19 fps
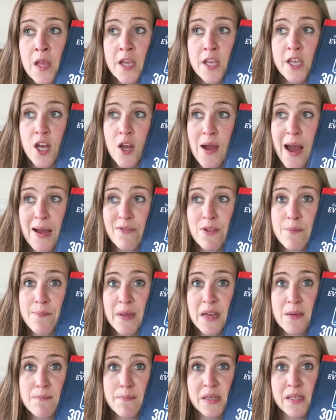you know, having
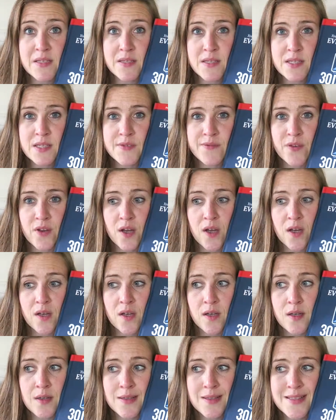been in business for
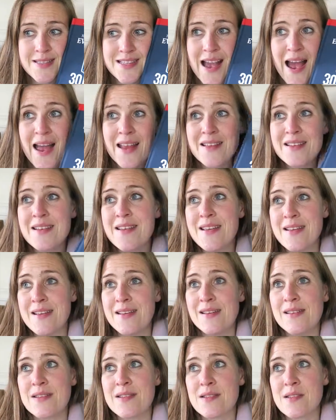10
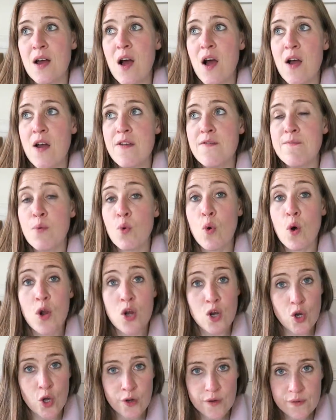years, I've bought a
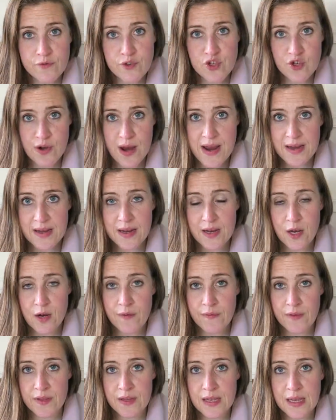lot of training
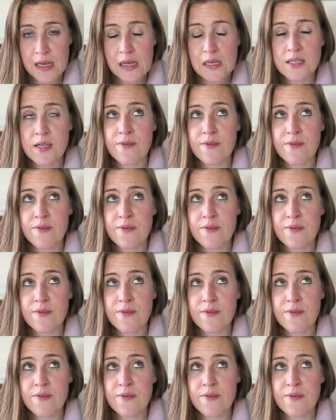over the years.